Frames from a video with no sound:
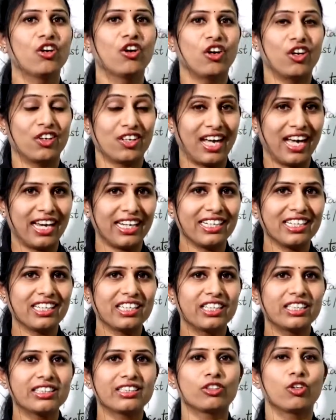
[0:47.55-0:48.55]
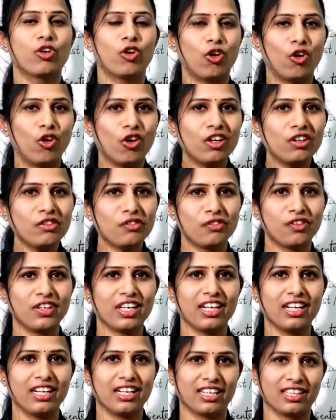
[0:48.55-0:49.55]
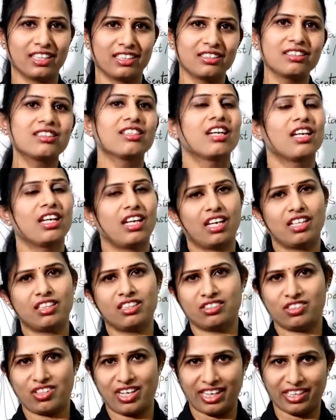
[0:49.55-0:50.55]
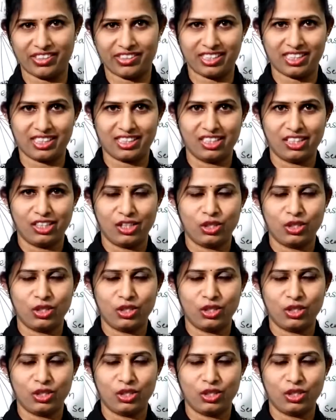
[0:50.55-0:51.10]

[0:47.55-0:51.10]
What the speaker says: or ideas or feelings in the diary.